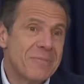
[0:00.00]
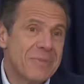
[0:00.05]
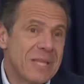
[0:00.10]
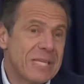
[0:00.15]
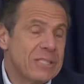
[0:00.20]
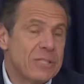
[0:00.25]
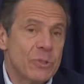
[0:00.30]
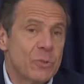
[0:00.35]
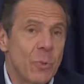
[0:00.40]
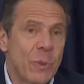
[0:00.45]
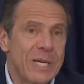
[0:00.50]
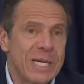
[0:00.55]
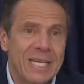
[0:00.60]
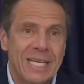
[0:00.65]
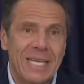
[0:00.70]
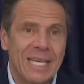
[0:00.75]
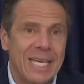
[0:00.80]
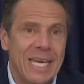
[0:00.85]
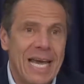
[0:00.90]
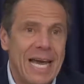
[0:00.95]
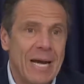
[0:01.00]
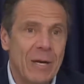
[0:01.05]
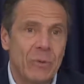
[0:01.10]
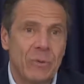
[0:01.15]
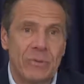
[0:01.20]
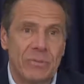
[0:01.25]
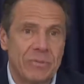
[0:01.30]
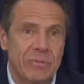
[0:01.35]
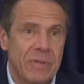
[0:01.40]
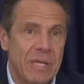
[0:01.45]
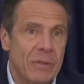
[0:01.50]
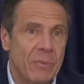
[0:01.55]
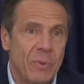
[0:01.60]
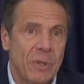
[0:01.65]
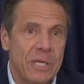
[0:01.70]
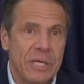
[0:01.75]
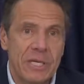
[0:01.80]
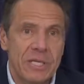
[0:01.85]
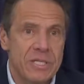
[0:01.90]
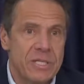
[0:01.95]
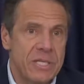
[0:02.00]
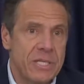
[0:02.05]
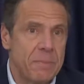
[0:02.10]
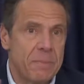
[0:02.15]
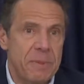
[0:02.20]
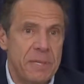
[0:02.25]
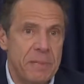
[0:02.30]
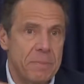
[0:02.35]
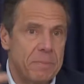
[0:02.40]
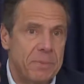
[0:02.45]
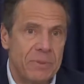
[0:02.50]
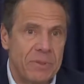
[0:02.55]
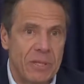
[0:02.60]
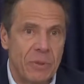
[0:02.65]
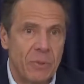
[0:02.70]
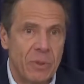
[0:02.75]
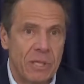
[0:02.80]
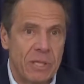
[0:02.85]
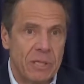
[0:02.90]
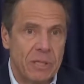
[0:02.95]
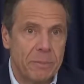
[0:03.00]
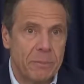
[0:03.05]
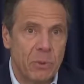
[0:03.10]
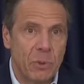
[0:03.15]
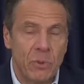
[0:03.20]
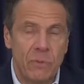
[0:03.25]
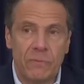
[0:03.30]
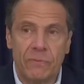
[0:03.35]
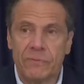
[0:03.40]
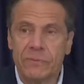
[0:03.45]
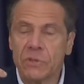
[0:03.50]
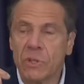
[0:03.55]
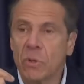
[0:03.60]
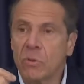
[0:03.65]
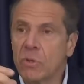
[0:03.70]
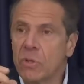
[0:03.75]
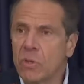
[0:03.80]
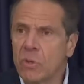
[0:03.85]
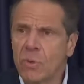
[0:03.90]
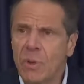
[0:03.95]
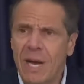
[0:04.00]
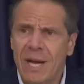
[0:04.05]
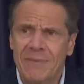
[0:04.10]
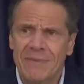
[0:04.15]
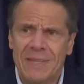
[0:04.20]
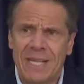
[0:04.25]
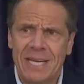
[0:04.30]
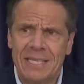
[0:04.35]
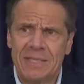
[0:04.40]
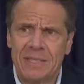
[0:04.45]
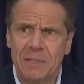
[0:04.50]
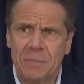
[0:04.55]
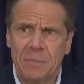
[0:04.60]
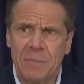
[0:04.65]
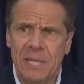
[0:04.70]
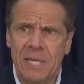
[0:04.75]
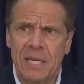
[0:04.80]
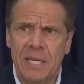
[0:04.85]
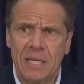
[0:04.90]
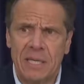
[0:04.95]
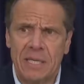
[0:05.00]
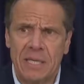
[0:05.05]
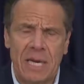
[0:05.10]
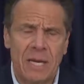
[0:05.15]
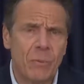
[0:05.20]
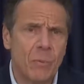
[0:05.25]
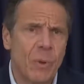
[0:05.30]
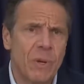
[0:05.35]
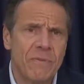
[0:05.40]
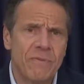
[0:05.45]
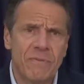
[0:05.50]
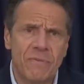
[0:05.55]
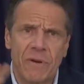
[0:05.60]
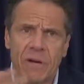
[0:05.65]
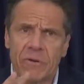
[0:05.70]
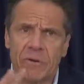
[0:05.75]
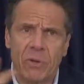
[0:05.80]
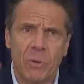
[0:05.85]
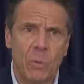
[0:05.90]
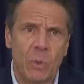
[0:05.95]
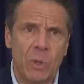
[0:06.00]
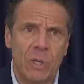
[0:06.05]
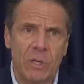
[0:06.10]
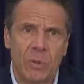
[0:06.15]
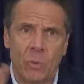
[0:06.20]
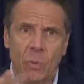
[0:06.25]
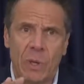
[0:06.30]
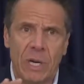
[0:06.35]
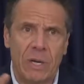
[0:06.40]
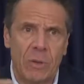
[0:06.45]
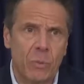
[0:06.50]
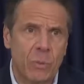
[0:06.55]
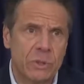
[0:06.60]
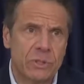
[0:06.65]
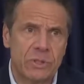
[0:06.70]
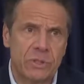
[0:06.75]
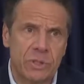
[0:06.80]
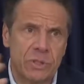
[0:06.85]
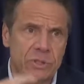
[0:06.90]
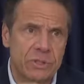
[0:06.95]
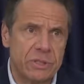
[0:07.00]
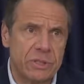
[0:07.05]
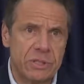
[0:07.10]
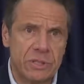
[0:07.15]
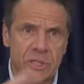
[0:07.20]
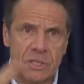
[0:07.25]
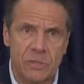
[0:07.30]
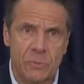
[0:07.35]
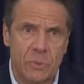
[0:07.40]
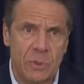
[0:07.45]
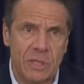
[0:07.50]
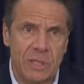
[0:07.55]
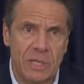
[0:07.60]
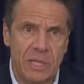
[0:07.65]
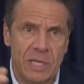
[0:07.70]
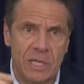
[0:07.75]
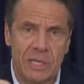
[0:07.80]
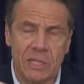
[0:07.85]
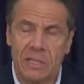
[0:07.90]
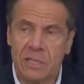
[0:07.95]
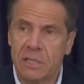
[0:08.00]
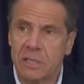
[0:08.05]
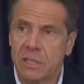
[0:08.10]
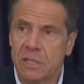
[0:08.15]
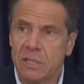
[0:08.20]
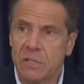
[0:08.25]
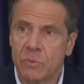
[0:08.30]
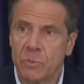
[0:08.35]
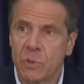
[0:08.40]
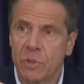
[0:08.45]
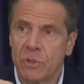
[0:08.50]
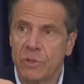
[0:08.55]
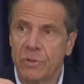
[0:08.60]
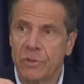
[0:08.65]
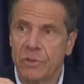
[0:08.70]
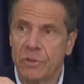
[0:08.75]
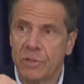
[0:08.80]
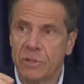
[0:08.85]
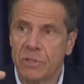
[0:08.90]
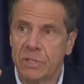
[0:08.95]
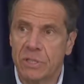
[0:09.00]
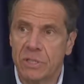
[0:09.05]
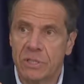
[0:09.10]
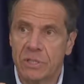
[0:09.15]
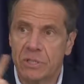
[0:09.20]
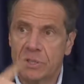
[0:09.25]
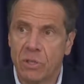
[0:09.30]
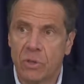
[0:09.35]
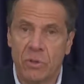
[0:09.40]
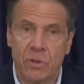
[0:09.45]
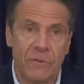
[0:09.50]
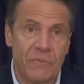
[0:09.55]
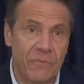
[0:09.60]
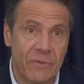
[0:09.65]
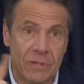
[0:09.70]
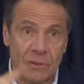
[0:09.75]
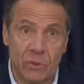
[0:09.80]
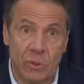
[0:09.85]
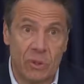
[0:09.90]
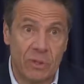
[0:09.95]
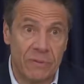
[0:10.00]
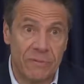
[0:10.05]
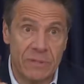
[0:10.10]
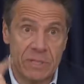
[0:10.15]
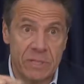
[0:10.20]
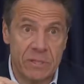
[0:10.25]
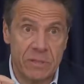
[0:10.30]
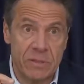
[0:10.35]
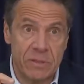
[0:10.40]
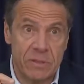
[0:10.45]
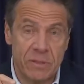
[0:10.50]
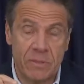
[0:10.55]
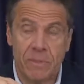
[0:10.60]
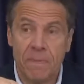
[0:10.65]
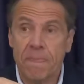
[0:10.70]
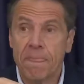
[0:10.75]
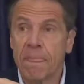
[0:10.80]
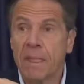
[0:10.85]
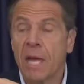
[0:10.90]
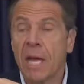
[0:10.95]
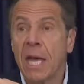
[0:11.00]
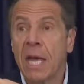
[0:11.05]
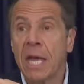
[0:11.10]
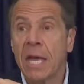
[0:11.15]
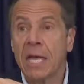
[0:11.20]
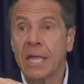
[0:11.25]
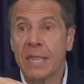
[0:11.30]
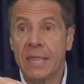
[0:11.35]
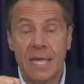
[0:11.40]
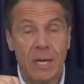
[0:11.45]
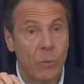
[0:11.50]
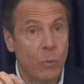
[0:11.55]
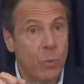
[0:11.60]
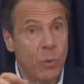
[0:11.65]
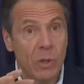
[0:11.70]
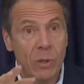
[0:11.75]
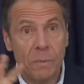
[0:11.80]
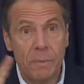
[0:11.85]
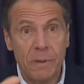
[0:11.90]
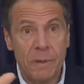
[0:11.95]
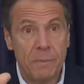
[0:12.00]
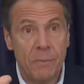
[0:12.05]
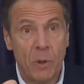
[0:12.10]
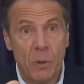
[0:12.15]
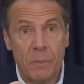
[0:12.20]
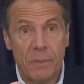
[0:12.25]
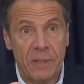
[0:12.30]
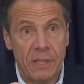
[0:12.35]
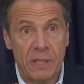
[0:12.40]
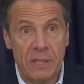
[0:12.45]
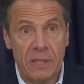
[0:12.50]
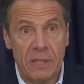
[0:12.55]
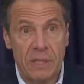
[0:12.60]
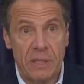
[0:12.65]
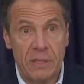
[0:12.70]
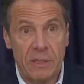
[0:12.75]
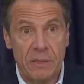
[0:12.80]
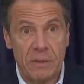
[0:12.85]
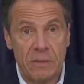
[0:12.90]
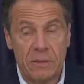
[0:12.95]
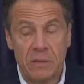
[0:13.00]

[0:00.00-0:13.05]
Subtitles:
They just wanted to get out. They wanted to see people. They wanted to move. So you have that demand, and we're very well aware. What Jersey does, what Connecticut does, what New York does is going to affect all of us. There will be mobility.